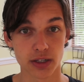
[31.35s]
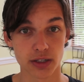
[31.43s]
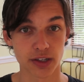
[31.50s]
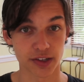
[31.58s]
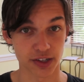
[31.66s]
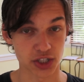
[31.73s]

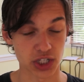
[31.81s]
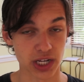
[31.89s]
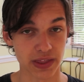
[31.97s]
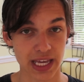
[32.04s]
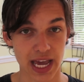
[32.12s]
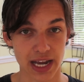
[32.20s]
decision
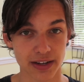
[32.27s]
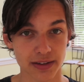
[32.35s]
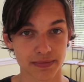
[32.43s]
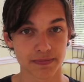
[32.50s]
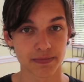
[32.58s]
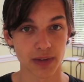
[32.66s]
in the end.
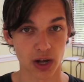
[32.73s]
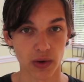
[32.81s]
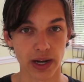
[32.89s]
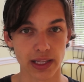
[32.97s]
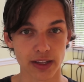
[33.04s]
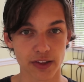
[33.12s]

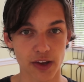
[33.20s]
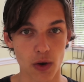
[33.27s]
Alright, let's